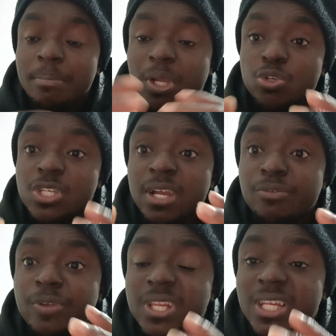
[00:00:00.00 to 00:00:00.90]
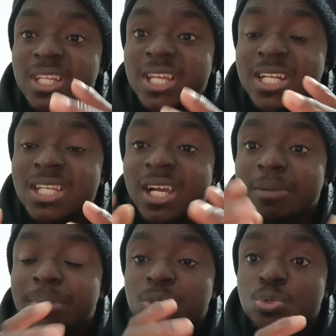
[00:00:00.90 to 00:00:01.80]
Because everything that they
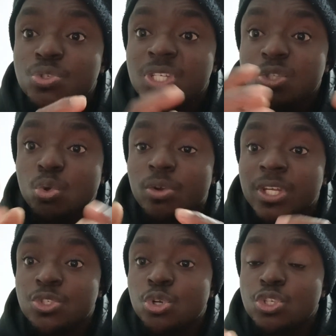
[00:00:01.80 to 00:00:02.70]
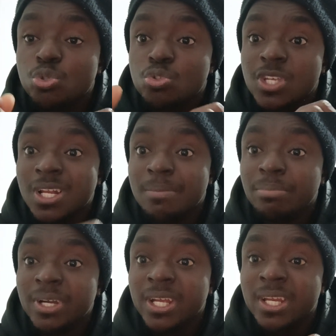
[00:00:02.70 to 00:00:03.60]
have been using to rejoice, to
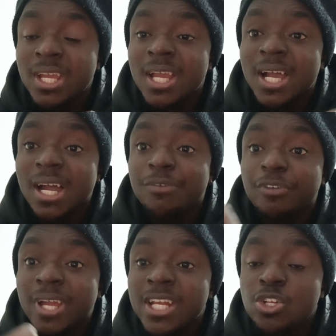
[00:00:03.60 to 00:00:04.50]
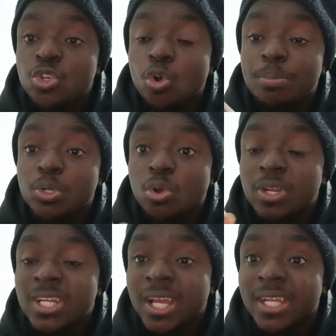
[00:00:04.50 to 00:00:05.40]
celebrate, have ended up
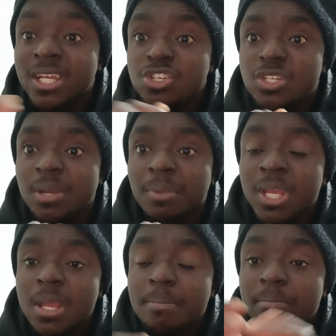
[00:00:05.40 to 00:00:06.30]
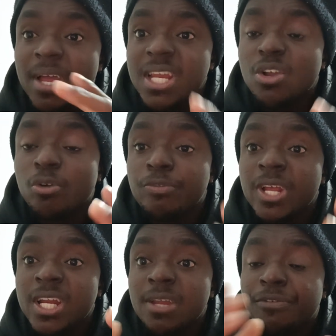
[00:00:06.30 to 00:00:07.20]
turning against them. Many of
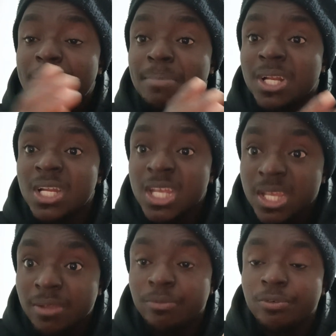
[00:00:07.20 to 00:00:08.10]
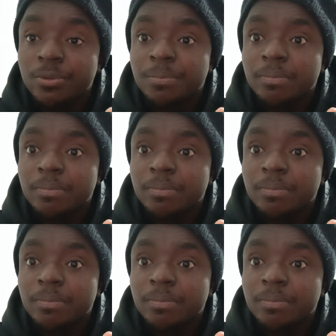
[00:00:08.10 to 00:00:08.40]
them never believe